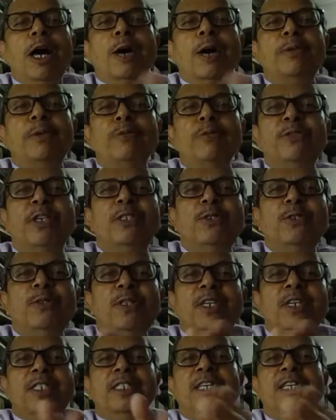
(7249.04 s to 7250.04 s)
Professor
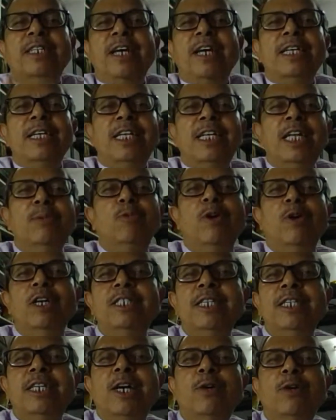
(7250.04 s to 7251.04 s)
Sudhirji rightly
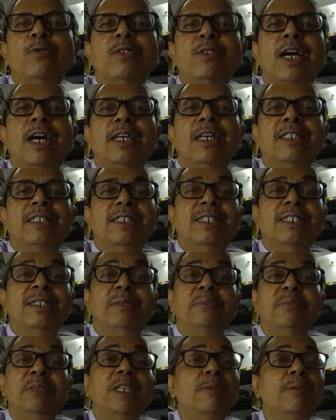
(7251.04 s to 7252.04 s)
pointed out that
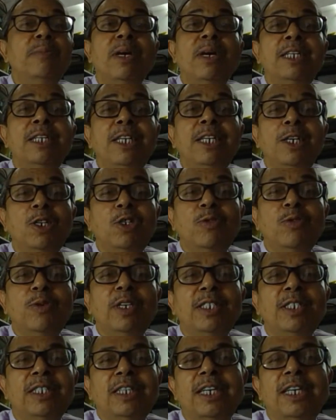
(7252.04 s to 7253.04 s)
in many
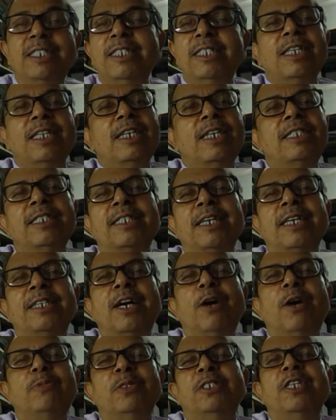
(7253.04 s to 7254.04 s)
universities it is an
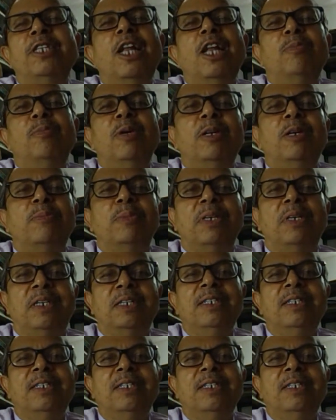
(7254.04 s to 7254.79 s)
optional paper.